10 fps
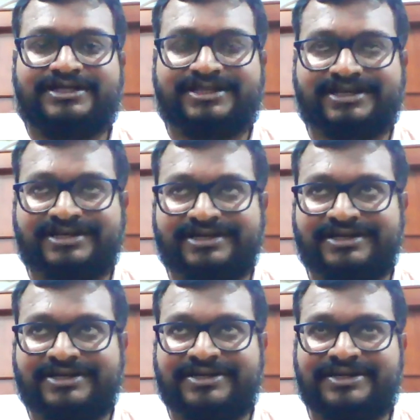
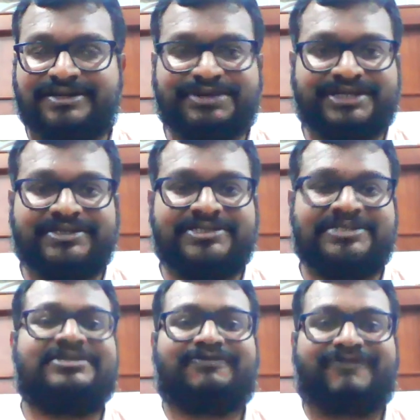I mean, this
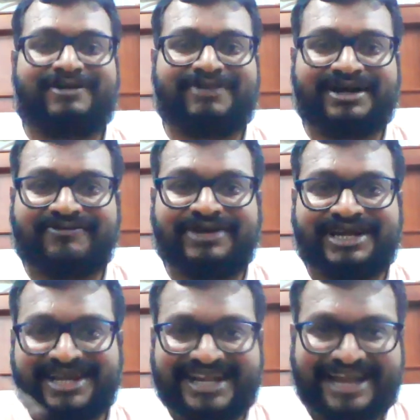is from a
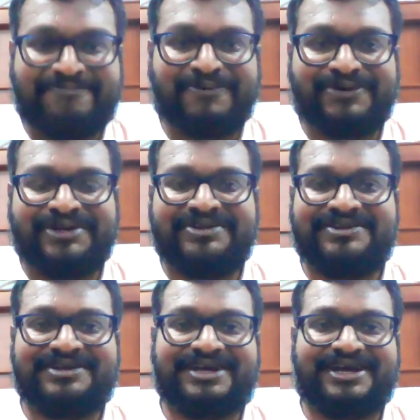very
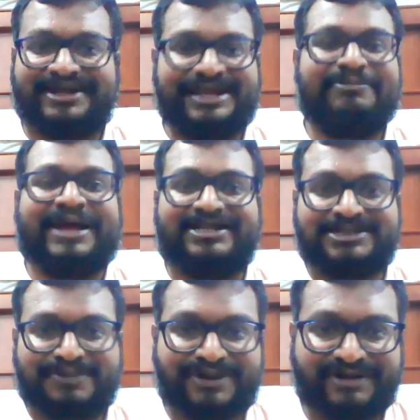
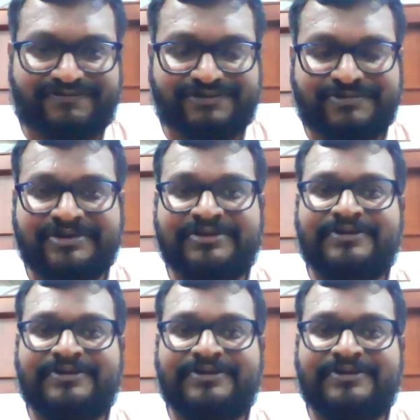layman's point of view.